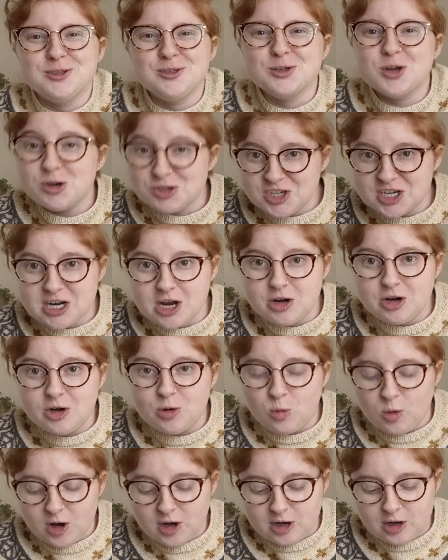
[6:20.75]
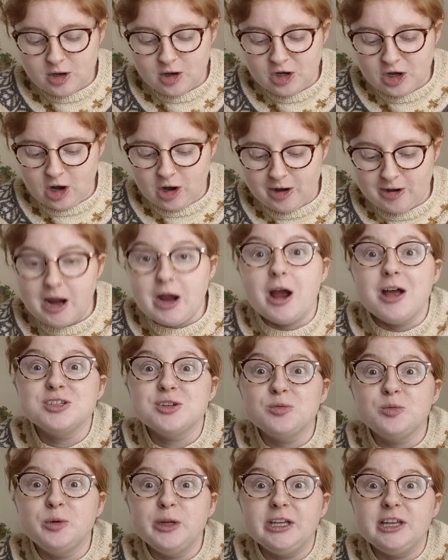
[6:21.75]
So go check out her work and her yarn. I
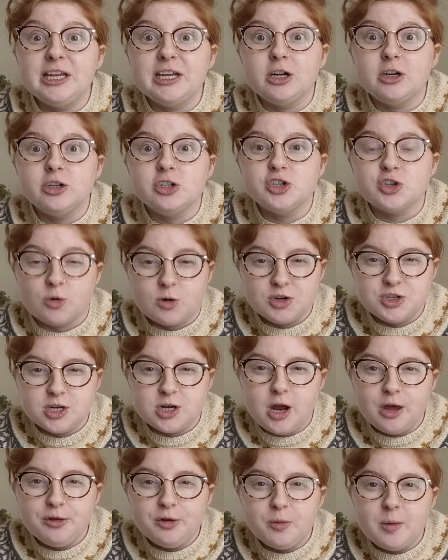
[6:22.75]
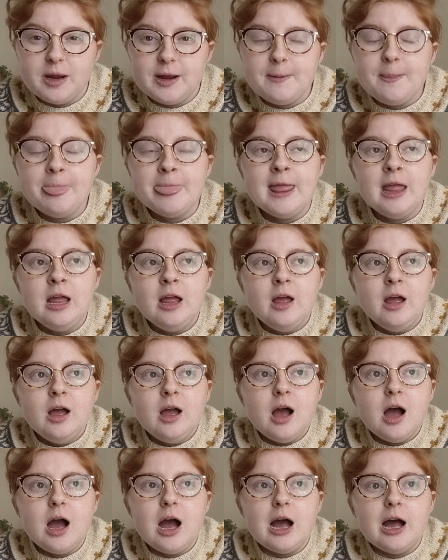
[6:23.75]
also really like her Georgia colorway.
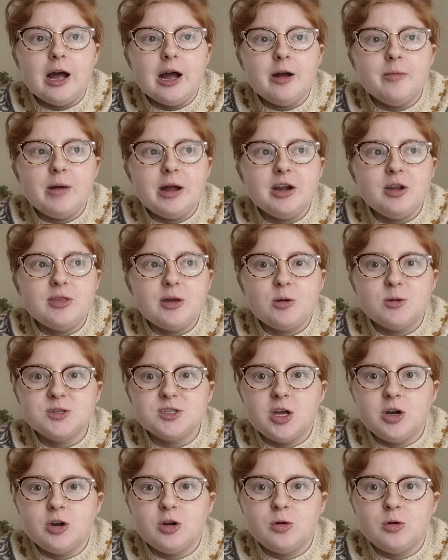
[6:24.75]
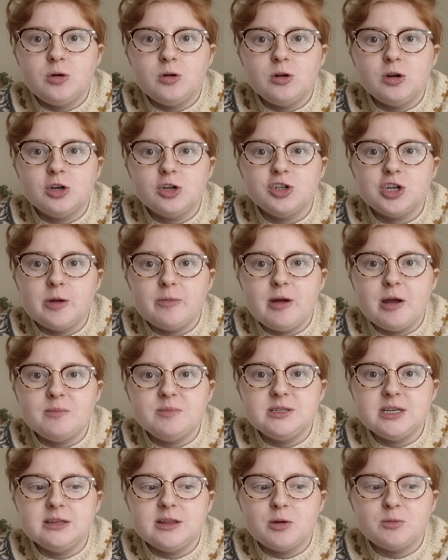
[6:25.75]
I know that was on her shop
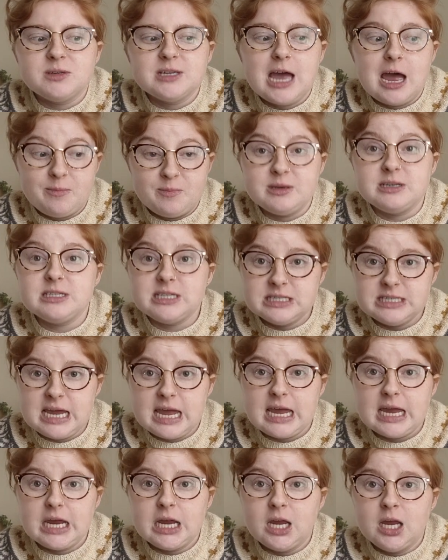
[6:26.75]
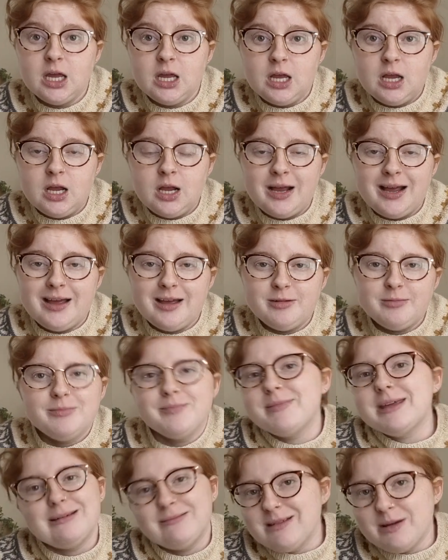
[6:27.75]
update that happened today,
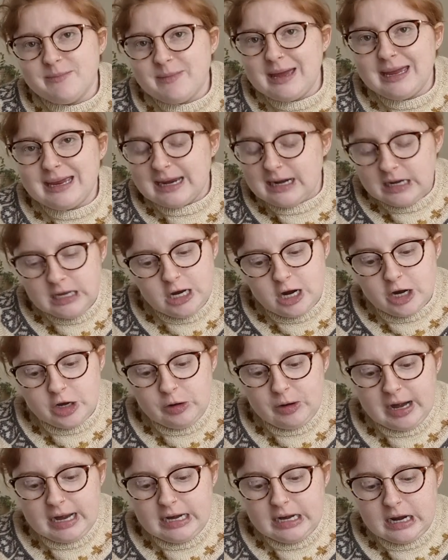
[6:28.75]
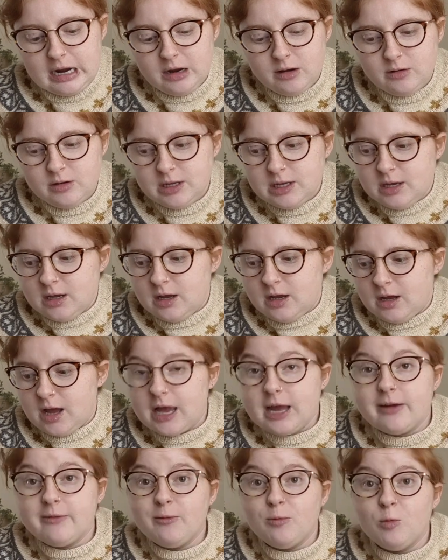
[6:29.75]
but I'm not buying any yarn right now.
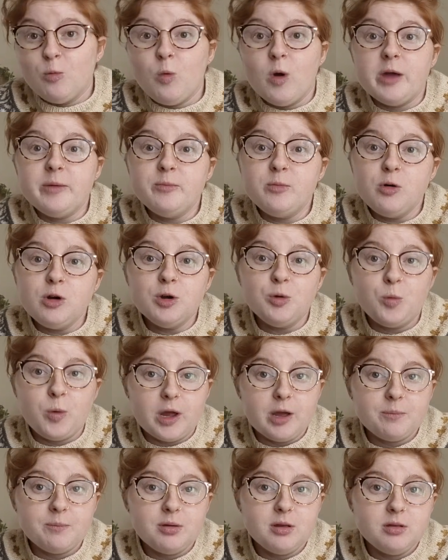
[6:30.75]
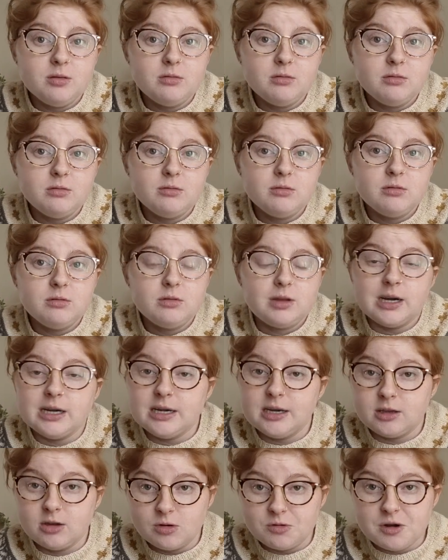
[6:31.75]
I have one more whip. I
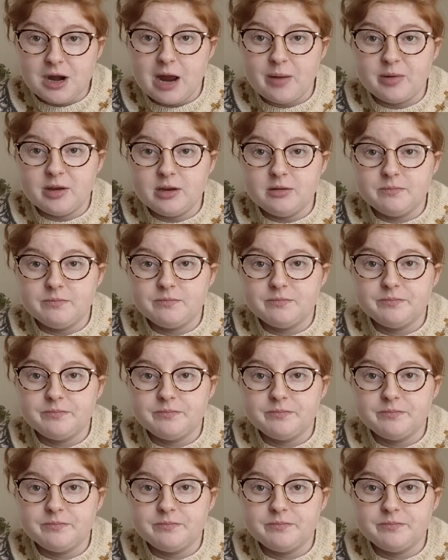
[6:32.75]
need to go grab it.